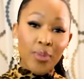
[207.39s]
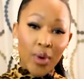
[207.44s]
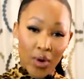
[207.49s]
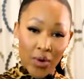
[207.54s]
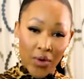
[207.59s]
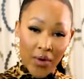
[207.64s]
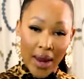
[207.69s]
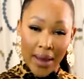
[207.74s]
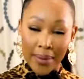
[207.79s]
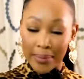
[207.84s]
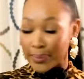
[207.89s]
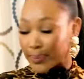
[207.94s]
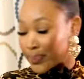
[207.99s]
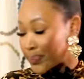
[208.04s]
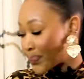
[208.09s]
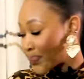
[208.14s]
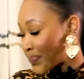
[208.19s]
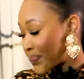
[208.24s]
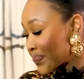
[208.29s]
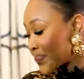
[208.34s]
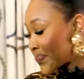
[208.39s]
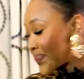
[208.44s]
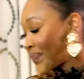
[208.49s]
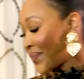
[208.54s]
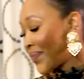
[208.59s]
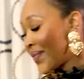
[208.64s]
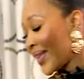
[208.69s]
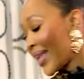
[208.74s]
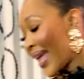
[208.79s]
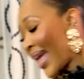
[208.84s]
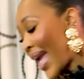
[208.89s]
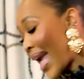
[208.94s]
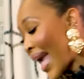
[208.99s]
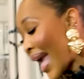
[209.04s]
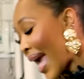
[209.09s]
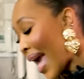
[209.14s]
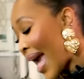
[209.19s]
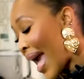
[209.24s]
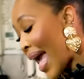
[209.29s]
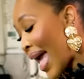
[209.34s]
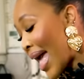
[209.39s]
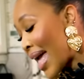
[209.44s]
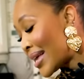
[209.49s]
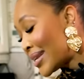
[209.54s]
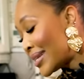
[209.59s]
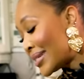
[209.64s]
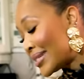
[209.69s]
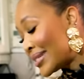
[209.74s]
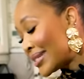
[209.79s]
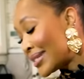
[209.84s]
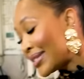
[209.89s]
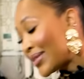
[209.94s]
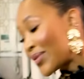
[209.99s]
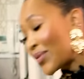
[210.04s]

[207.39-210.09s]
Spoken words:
program. And